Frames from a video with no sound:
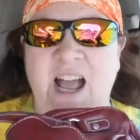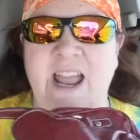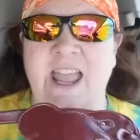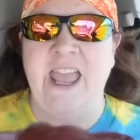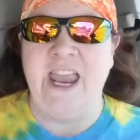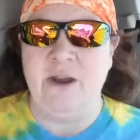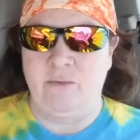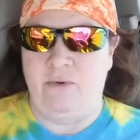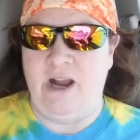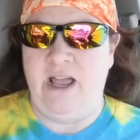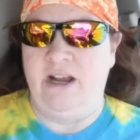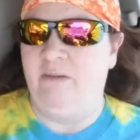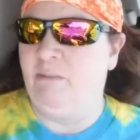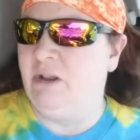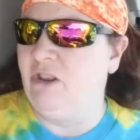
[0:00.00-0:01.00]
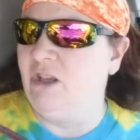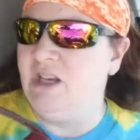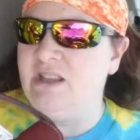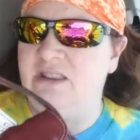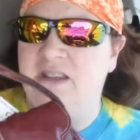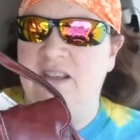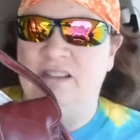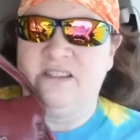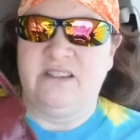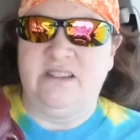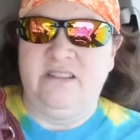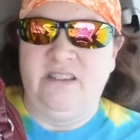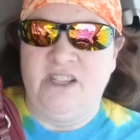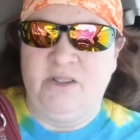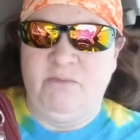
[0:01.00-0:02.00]
I hate red, but look at this,
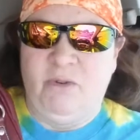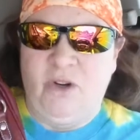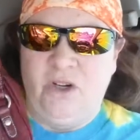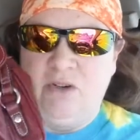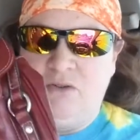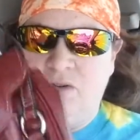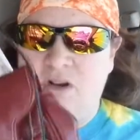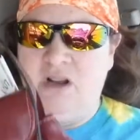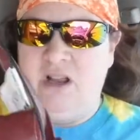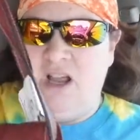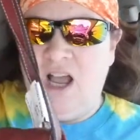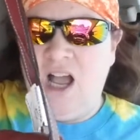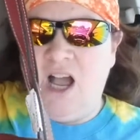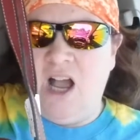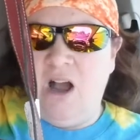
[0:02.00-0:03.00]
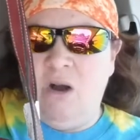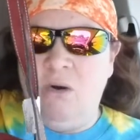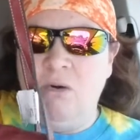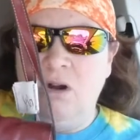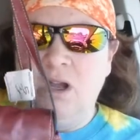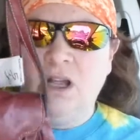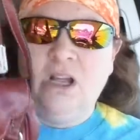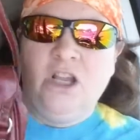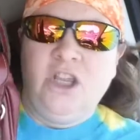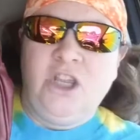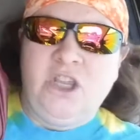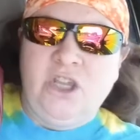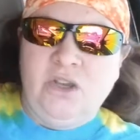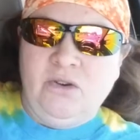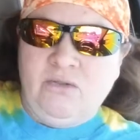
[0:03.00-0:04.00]
this maroon. How
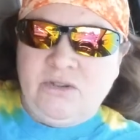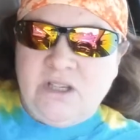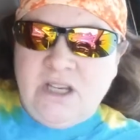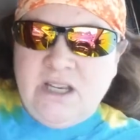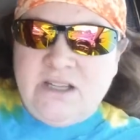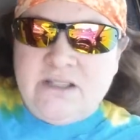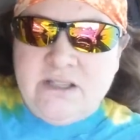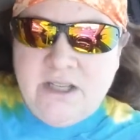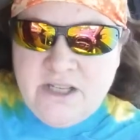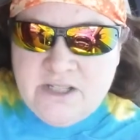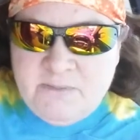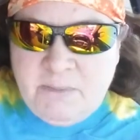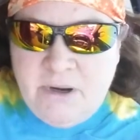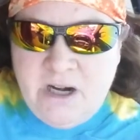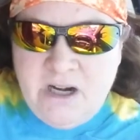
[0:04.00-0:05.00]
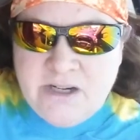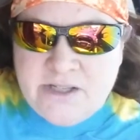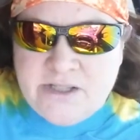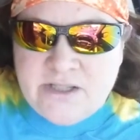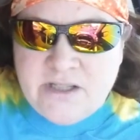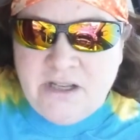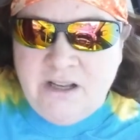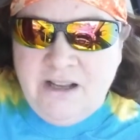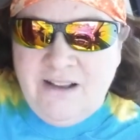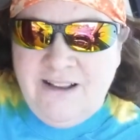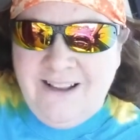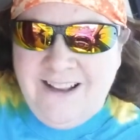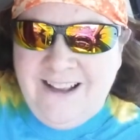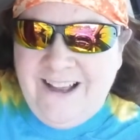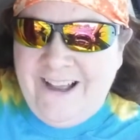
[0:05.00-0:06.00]
cute is this purse?
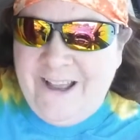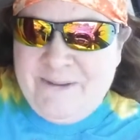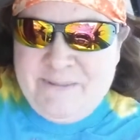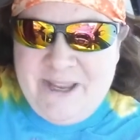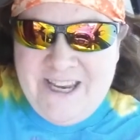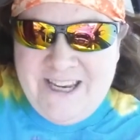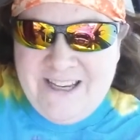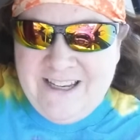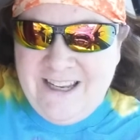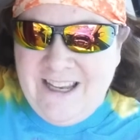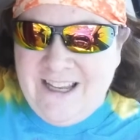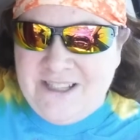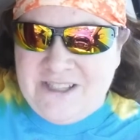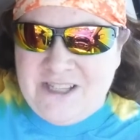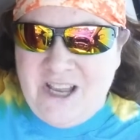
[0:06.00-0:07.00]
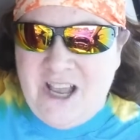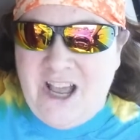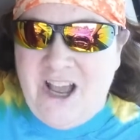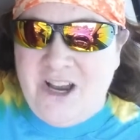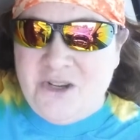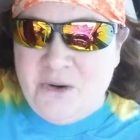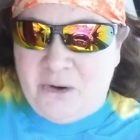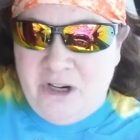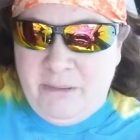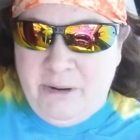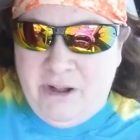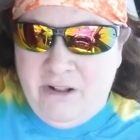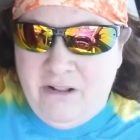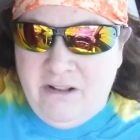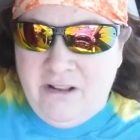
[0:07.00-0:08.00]
I mean, it's
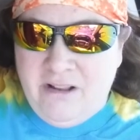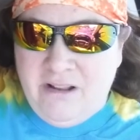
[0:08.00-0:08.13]
adorable.